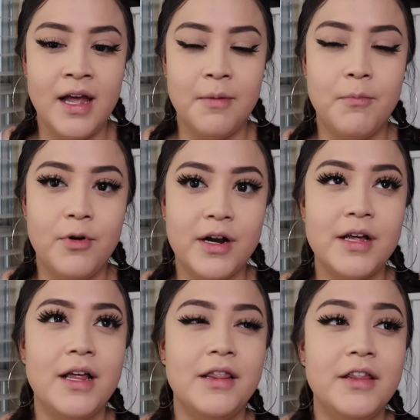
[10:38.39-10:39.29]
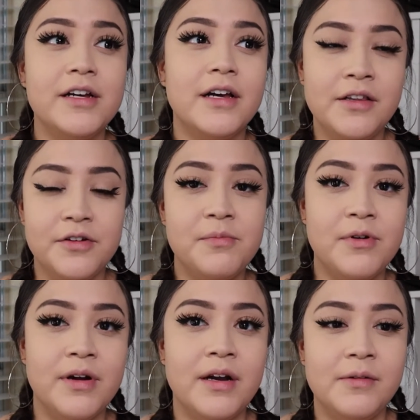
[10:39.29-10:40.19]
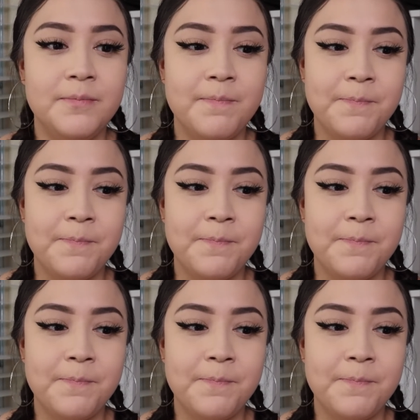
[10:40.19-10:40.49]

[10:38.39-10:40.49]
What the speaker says: look a little more